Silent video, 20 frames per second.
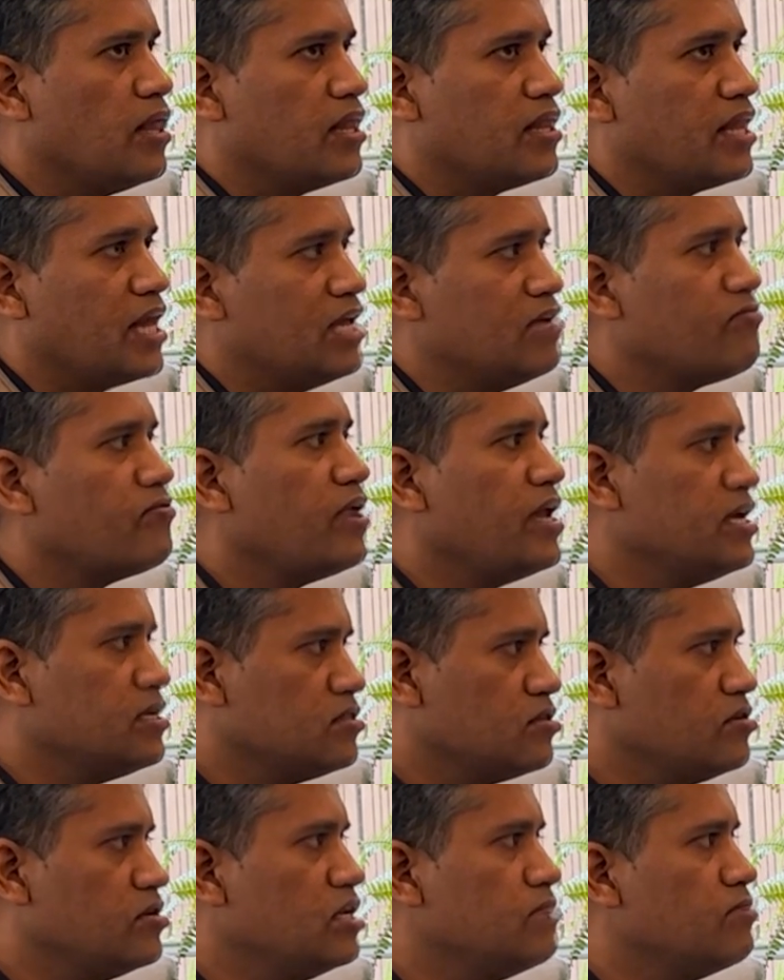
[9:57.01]

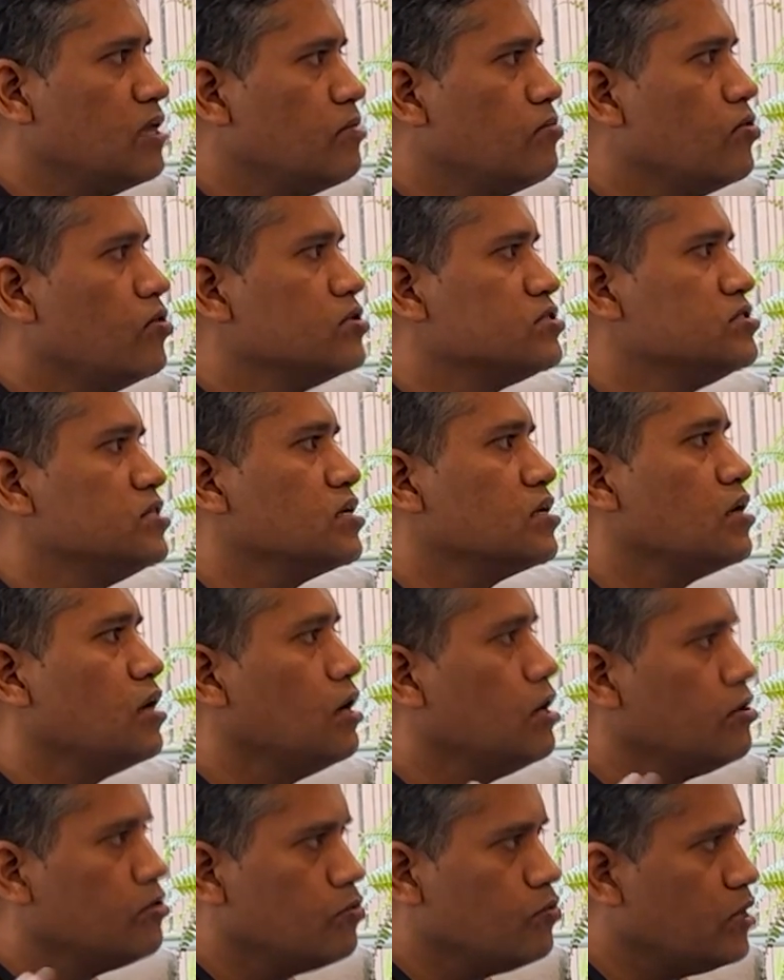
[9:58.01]
lifelike 3D billboards, the
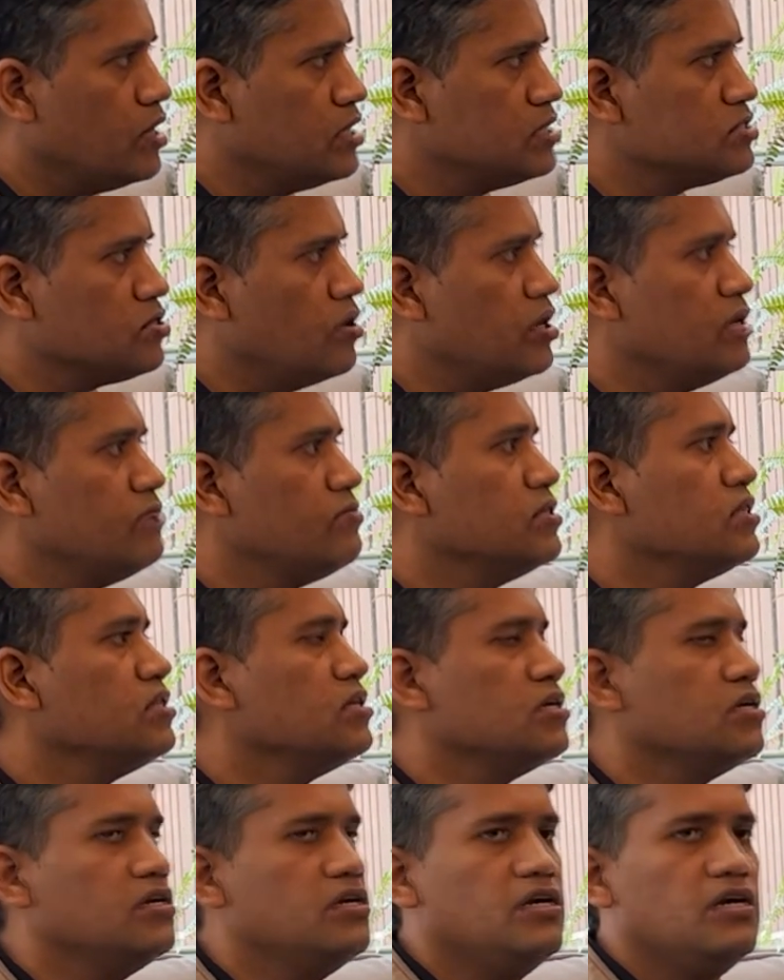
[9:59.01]
curved ones, or even
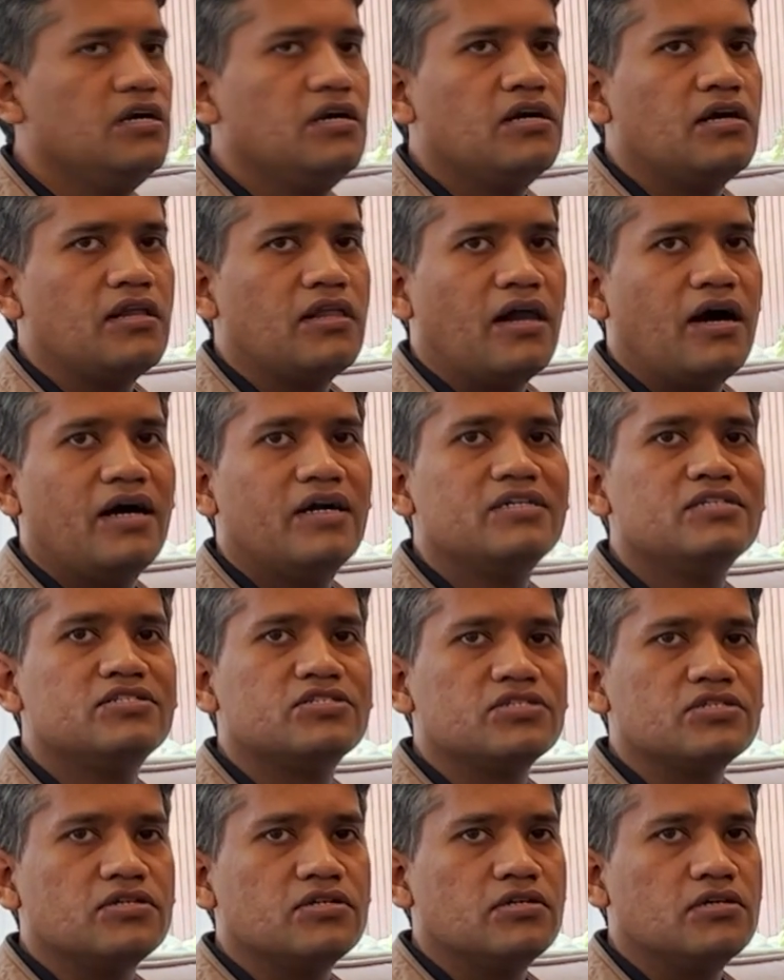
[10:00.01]
the large
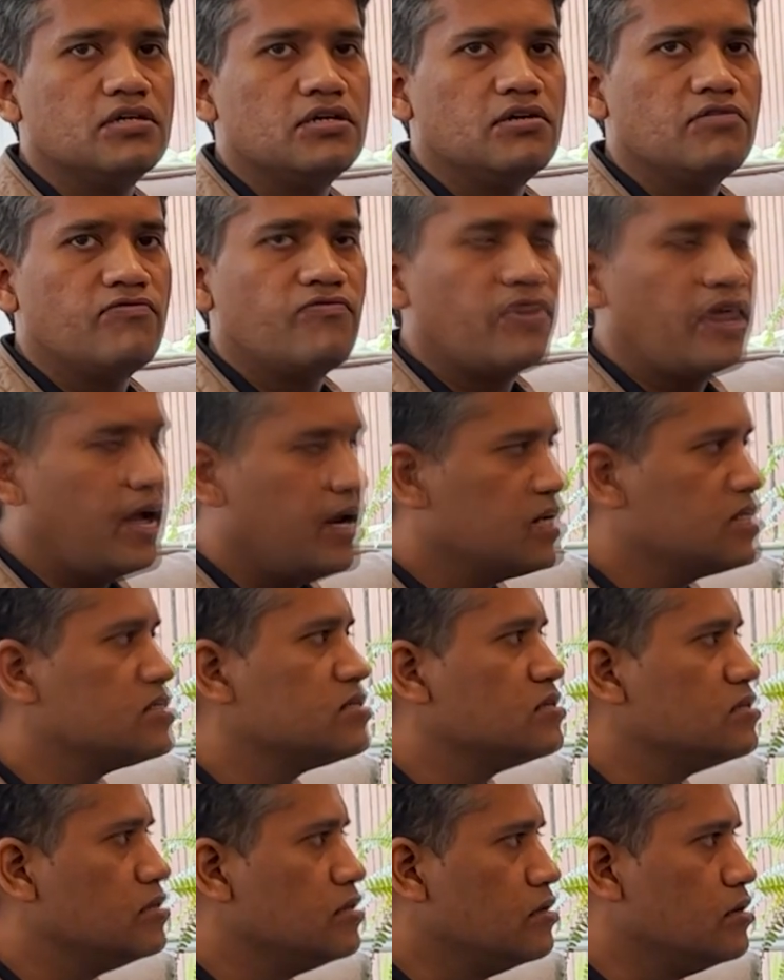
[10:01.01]
flat
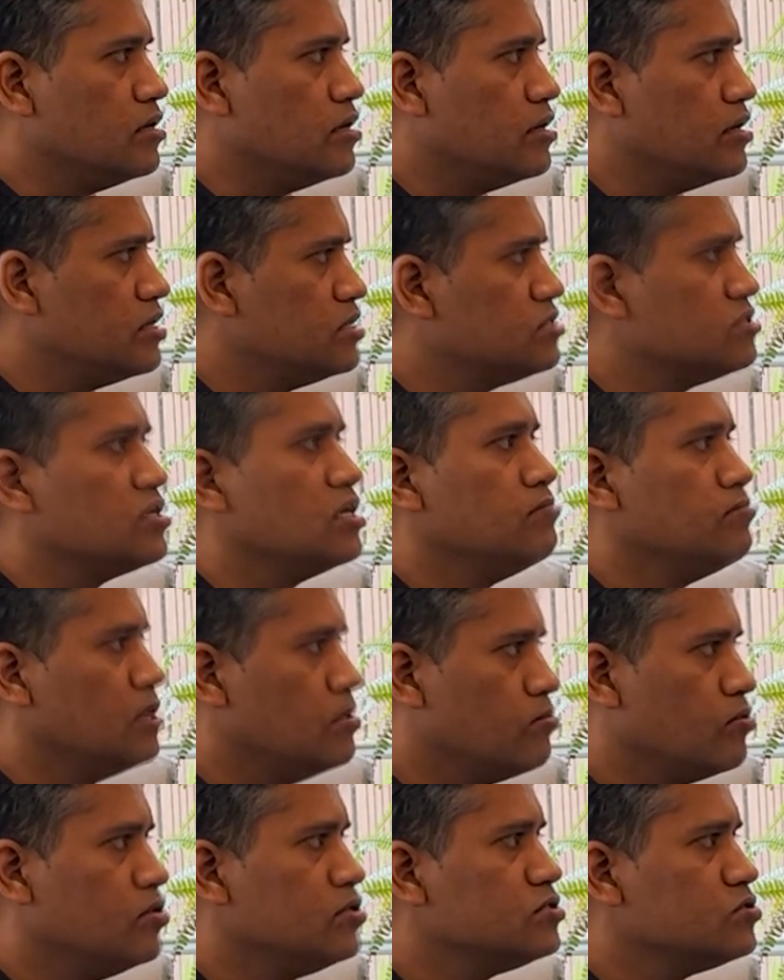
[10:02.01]
digital
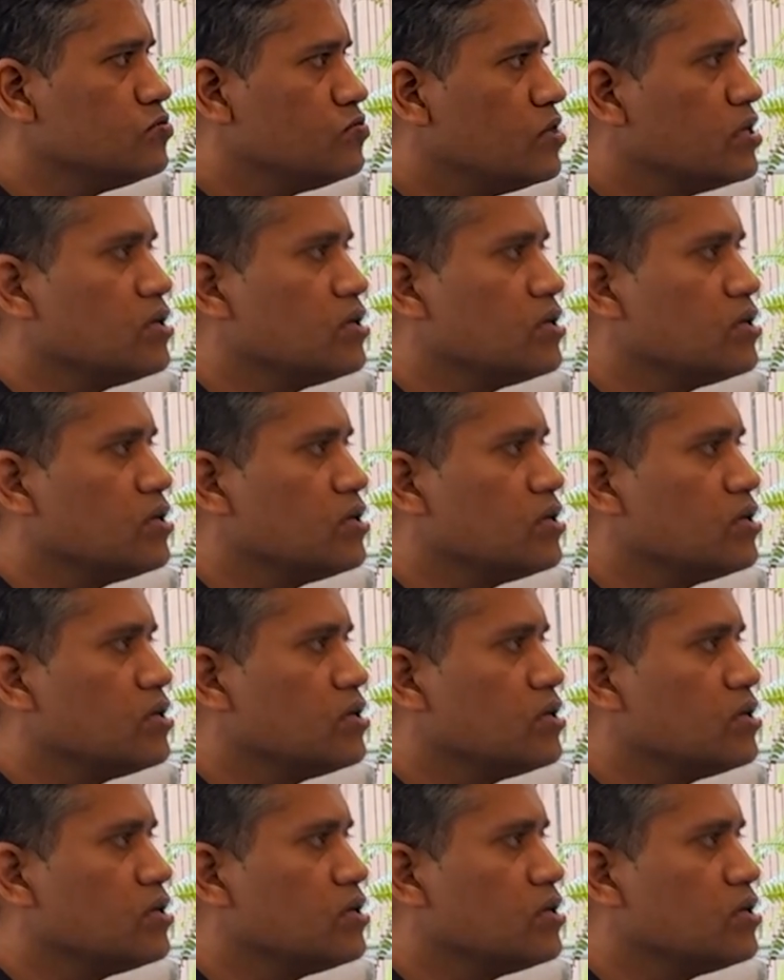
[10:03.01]
billboards, were